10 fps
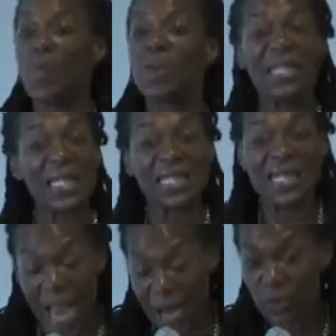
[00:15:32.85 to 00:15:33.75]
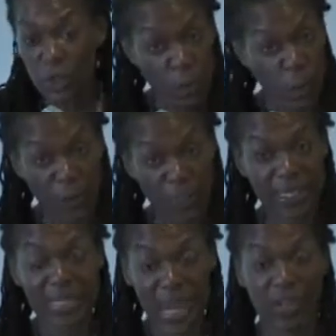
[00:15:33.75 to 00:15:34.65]
But in the laboratory,
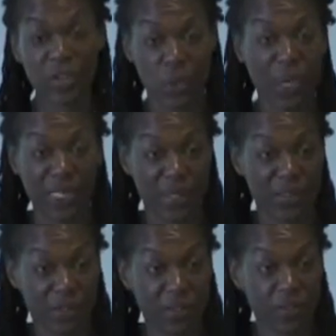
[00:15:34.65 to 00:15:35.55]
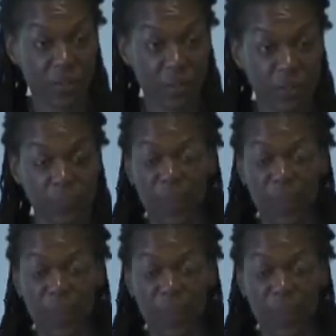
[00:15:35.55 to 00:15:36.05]
it's actually quite easy to do.